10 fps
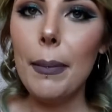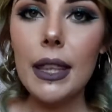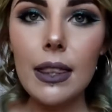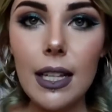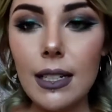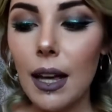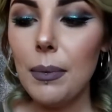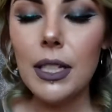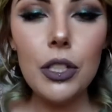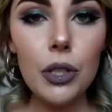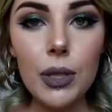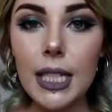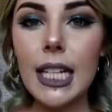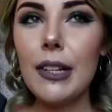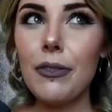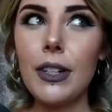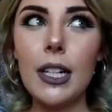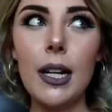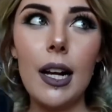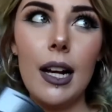But this, I've been using it
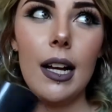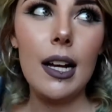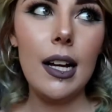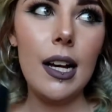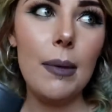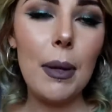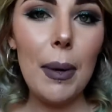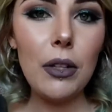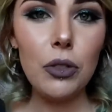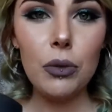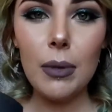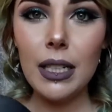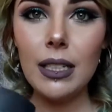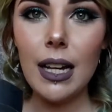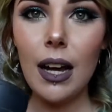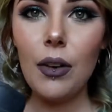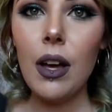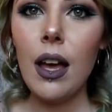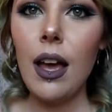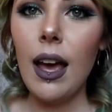for about 2 months now,
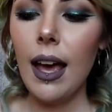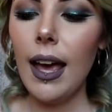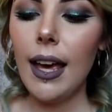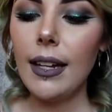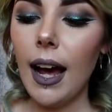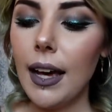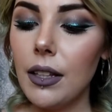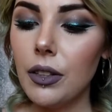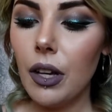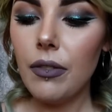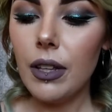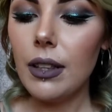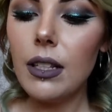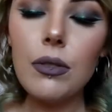and I love it.